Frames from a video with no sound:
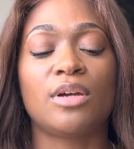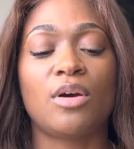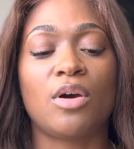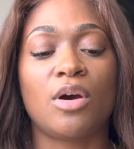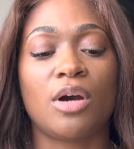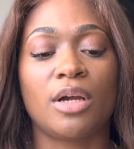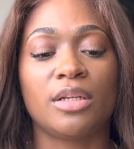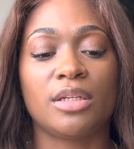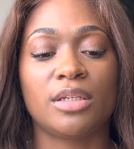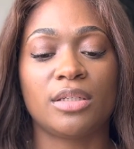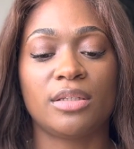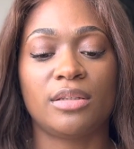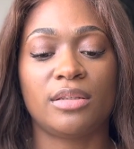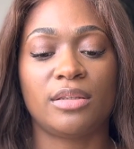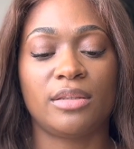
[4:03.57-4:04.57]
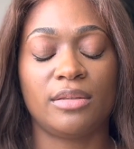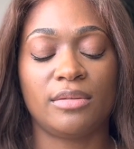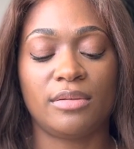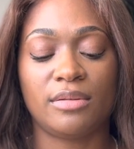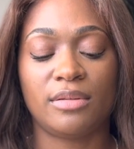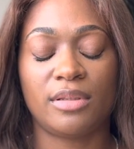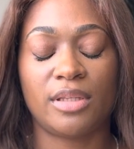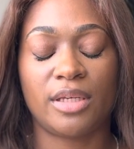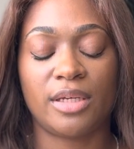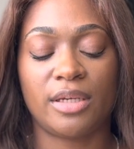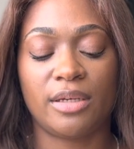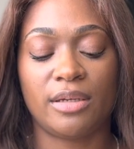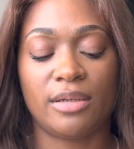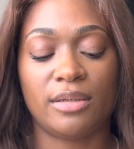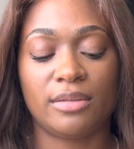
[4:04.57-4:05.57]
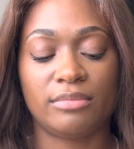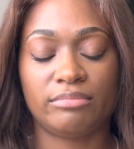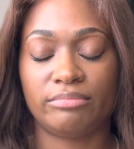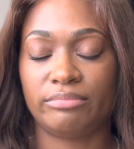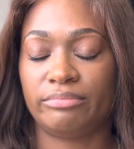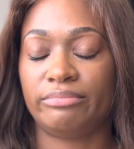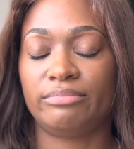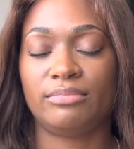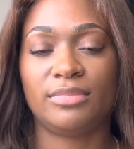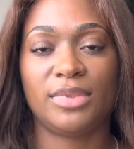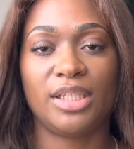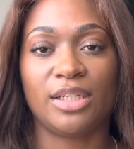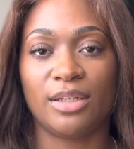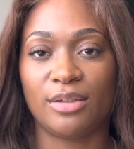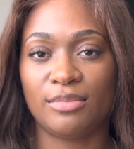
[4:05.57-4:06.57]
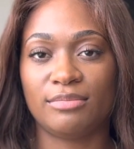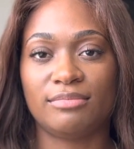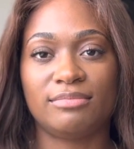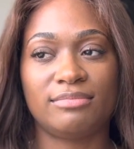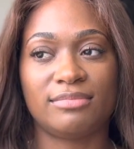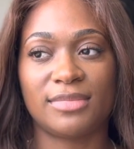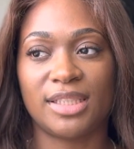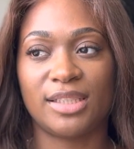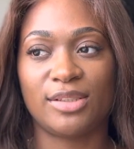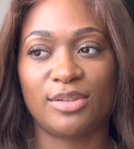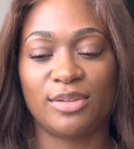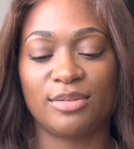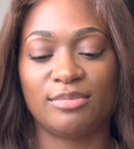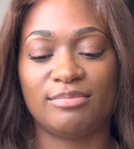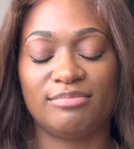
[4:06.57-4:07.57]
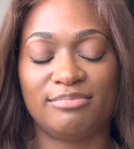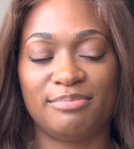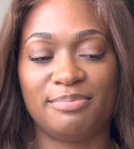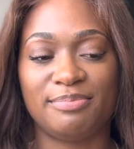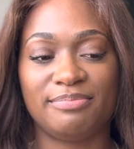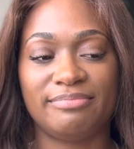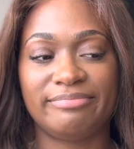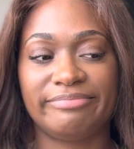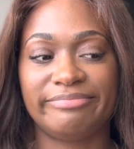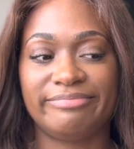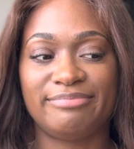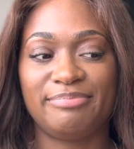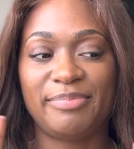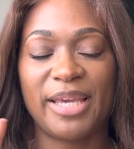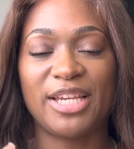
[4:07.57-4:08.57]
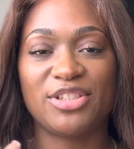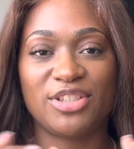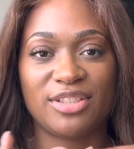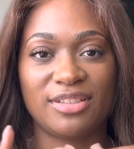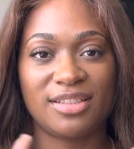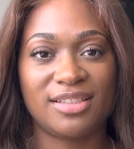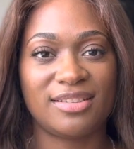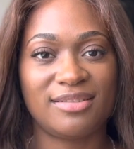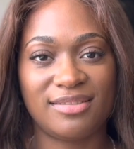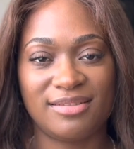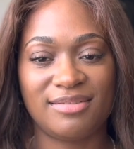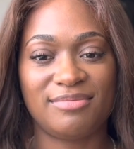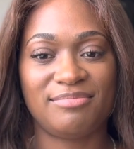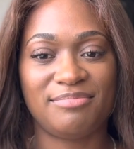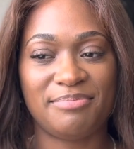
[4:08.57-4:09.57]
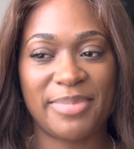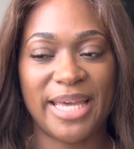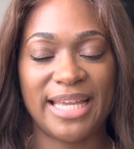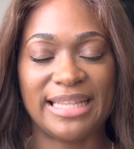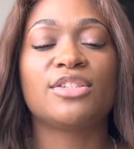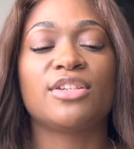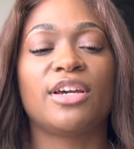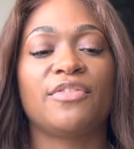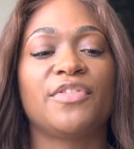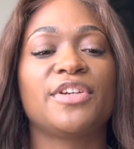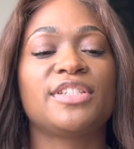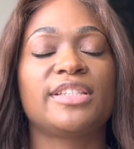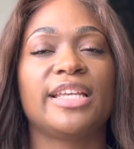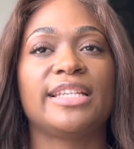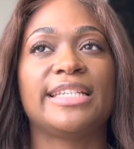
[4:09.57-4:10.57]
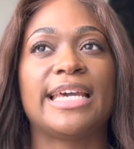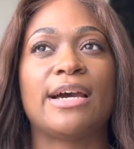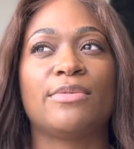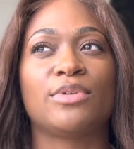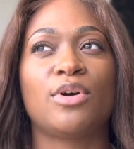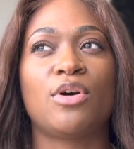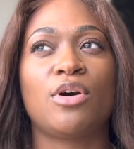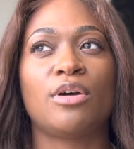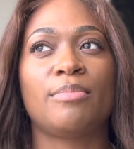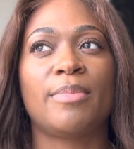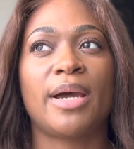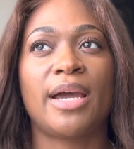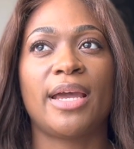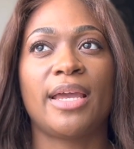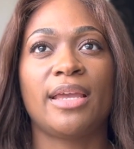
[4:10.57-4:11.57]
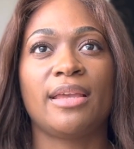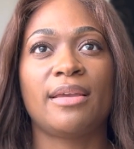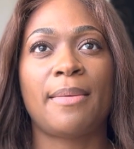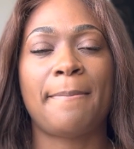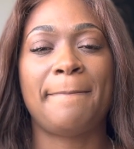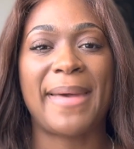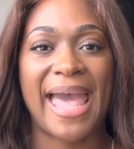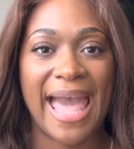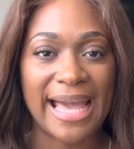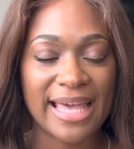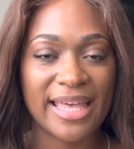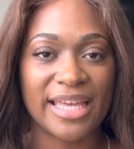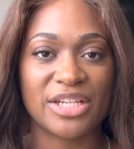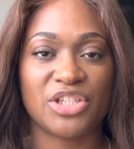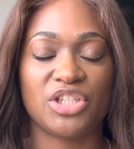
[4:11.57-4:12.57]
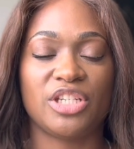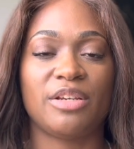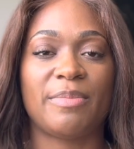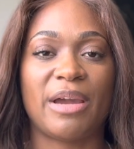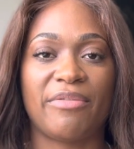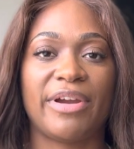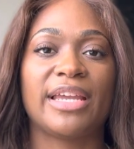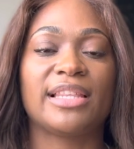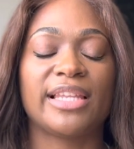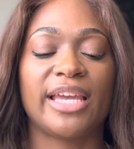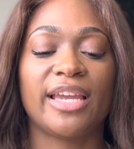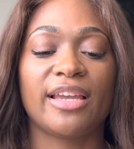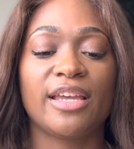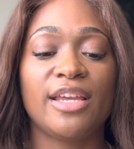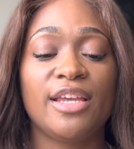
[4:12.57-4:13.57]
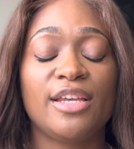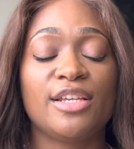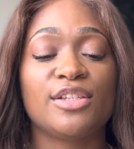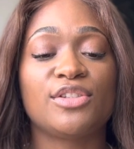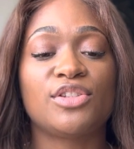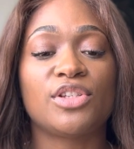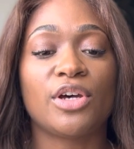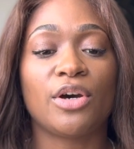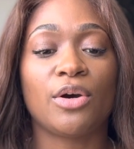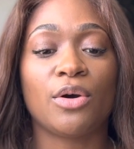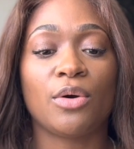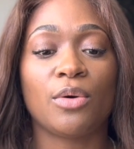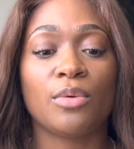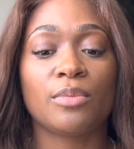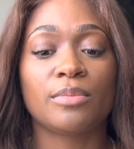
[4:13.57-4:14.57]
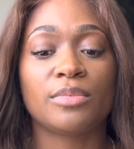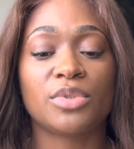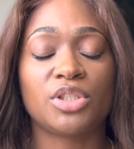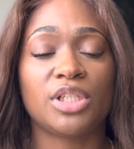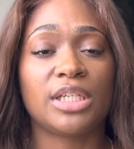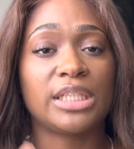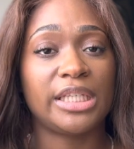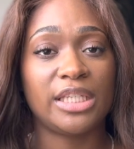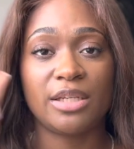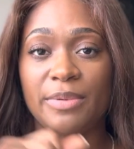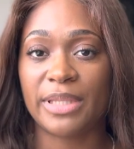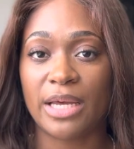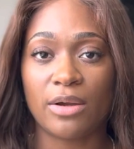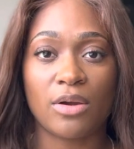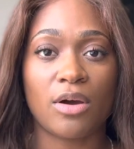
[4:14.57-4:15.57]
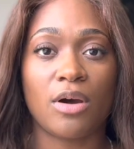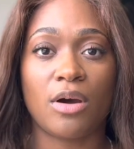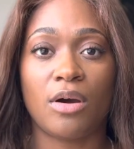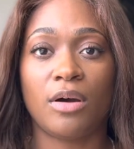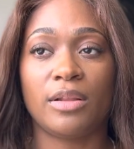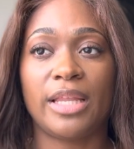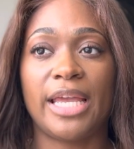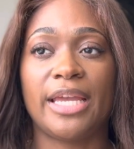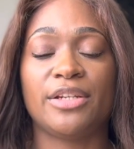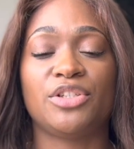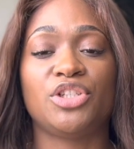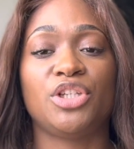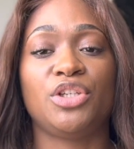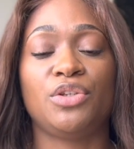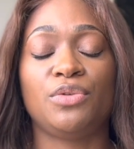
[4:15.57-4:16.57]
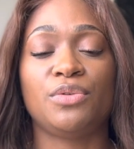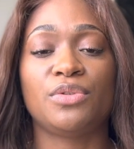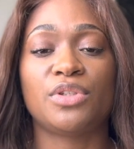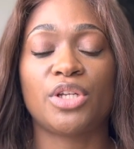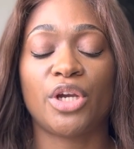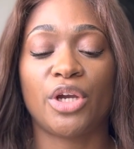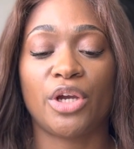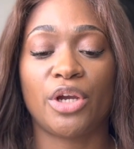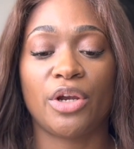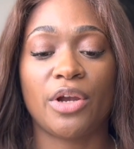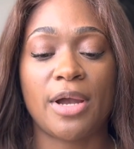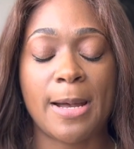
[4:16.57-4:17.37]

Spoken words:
on the little patient bed. So I first laid down on my back, and she did my right leg. So she cleaned it with alcohol, and she used her